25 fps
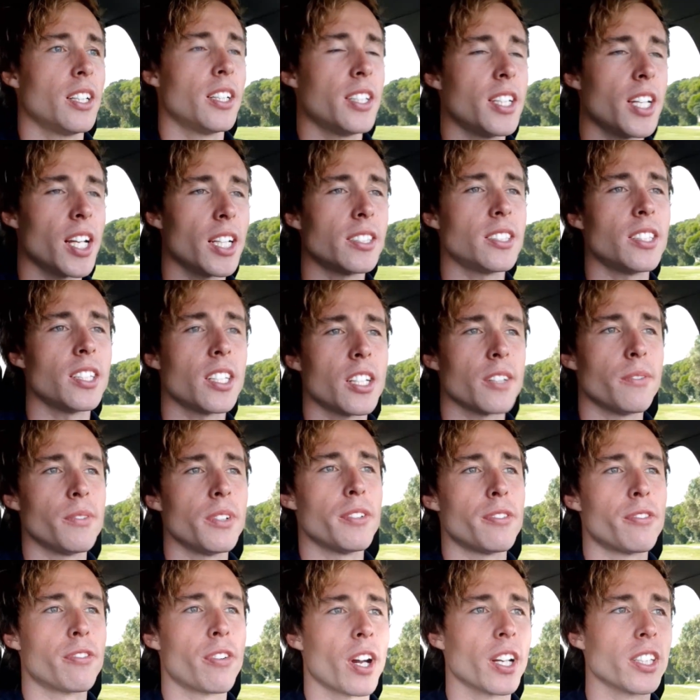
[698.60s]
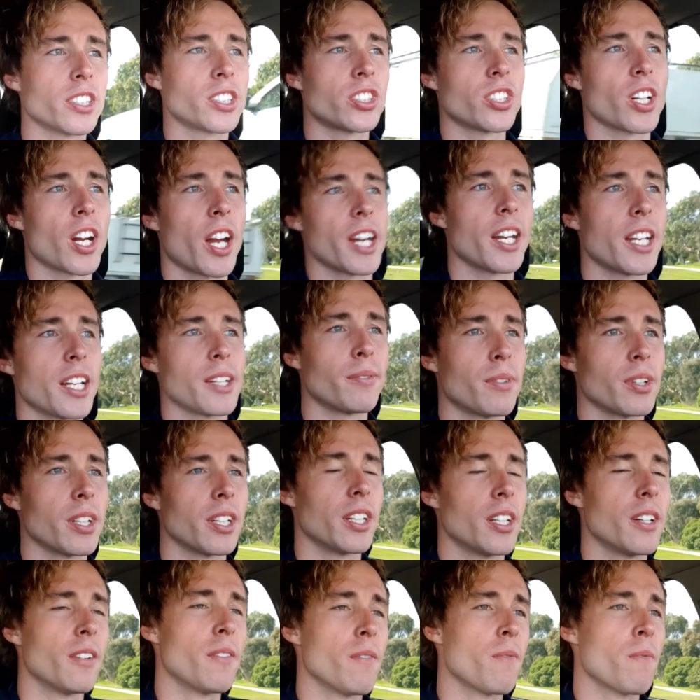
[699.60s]
Yes, he can be frustrating, but
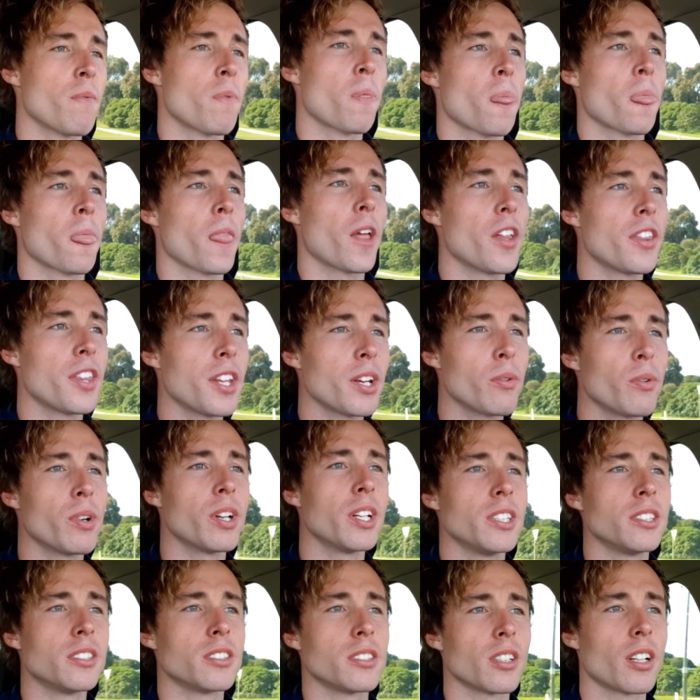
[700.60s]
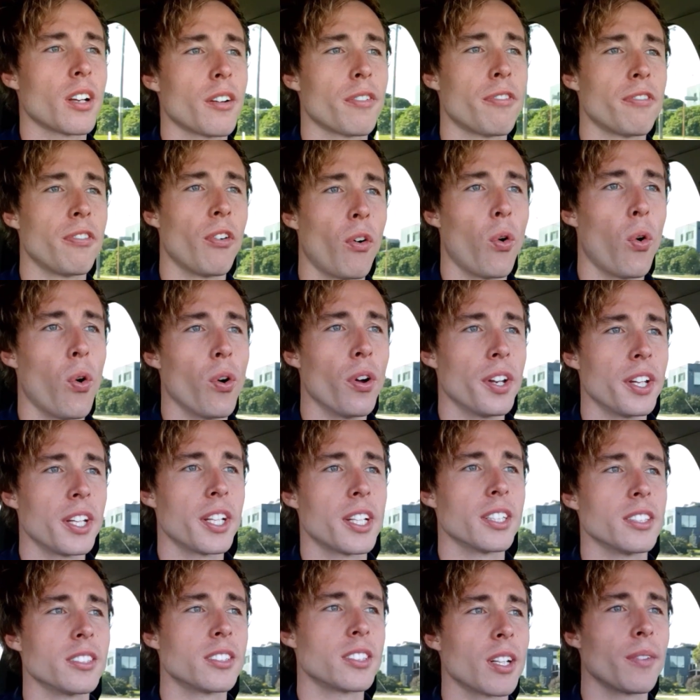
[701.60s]
I think when he's a forward, he
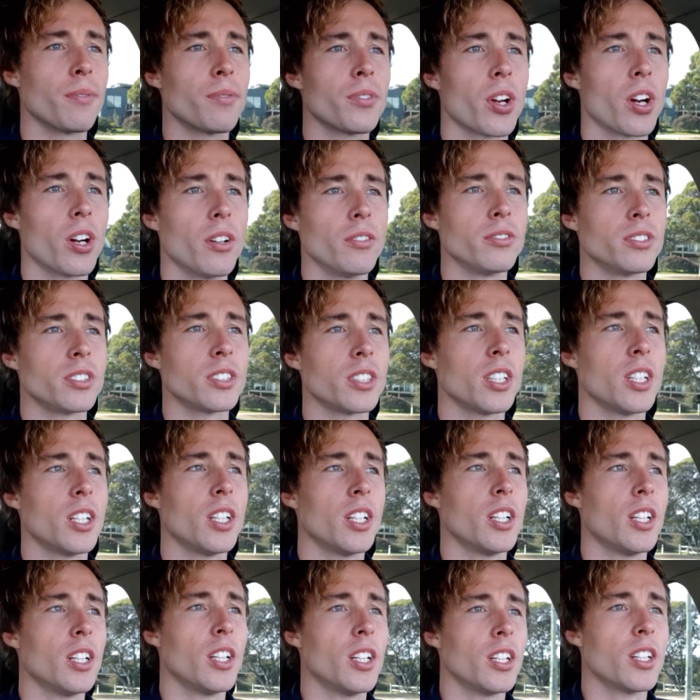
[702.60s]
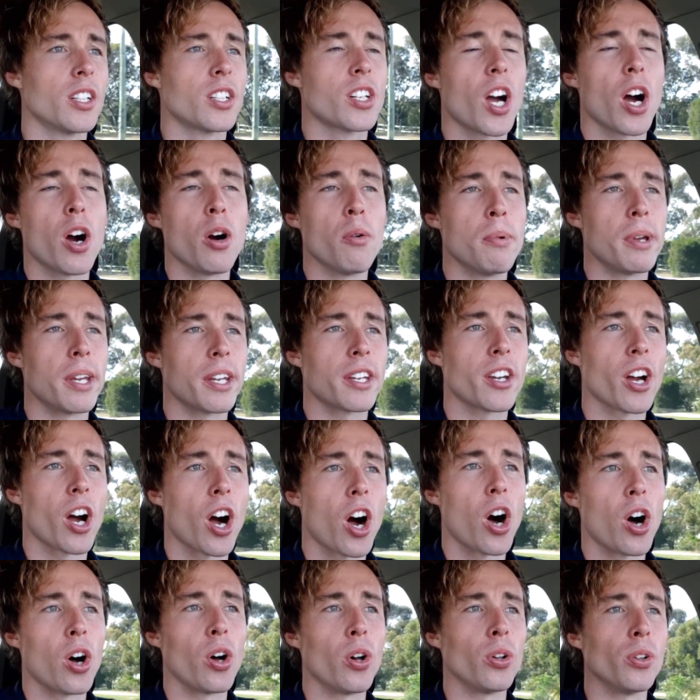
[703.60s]
can sometimes go a bit
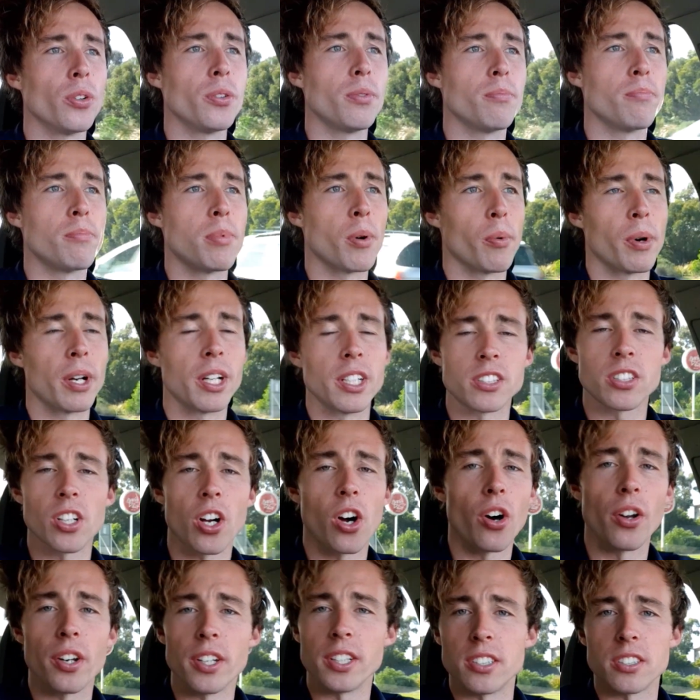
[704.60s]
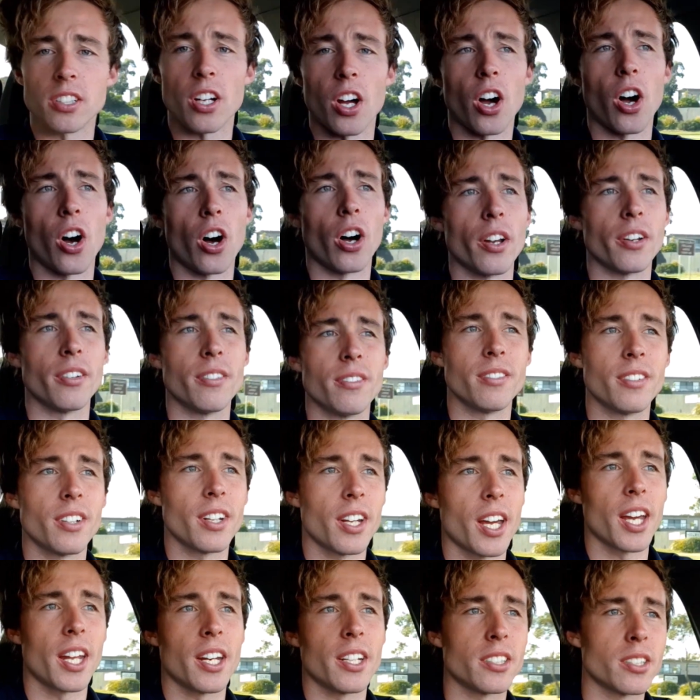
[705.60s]
cold, but when he's hot,
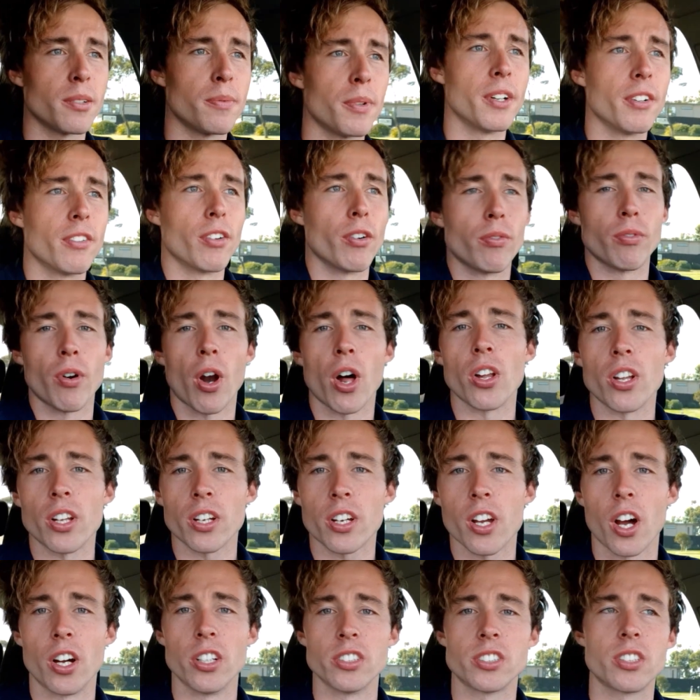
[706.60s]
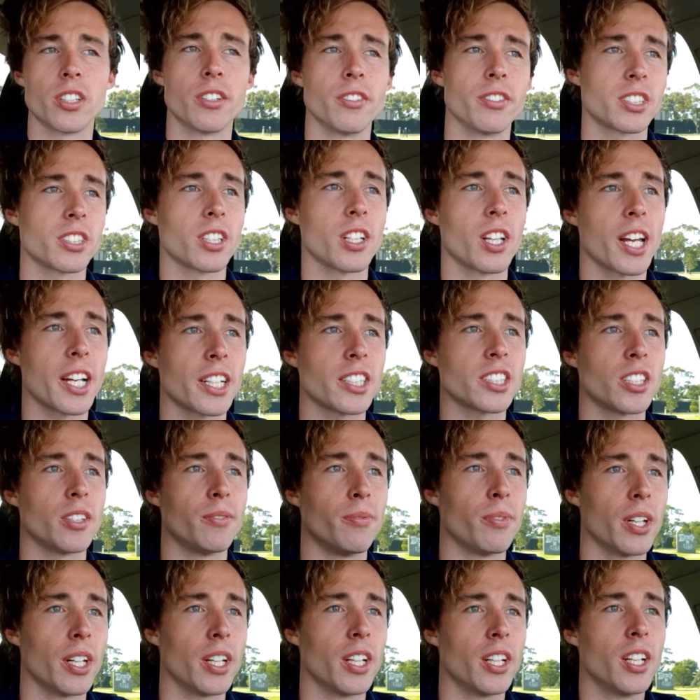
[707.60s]
and it's a bit of a roller coaster of a
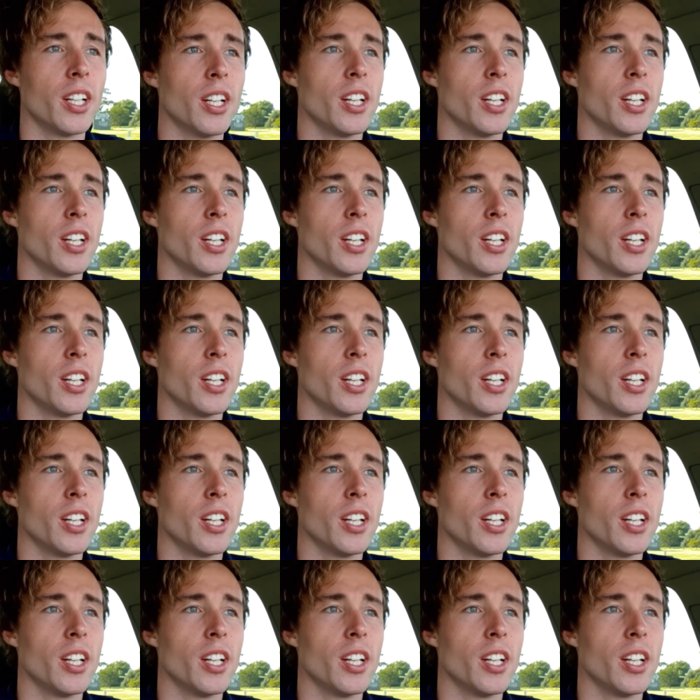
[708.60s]
selection. But